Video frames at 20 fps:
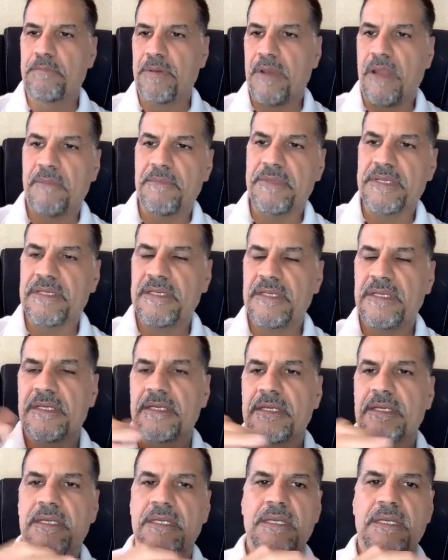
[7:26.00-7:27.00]
plumbing,
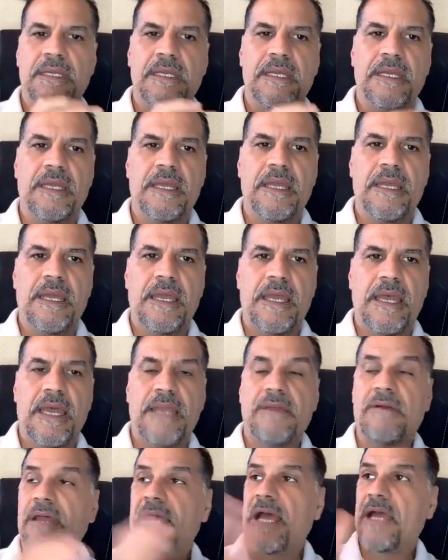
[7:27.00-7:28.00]

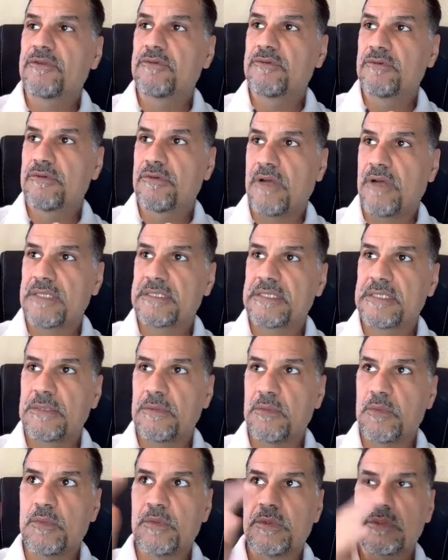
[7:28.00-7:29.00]
and I had to cut
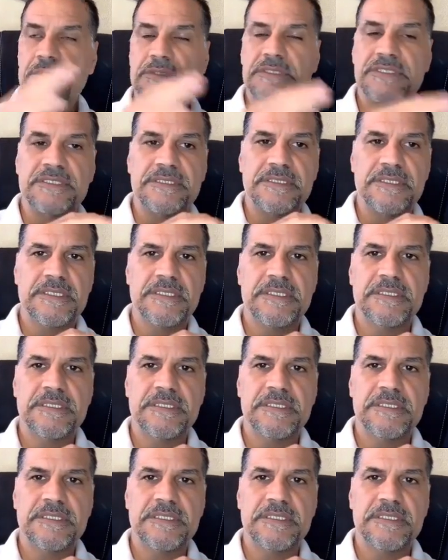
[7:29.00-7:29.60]
the water.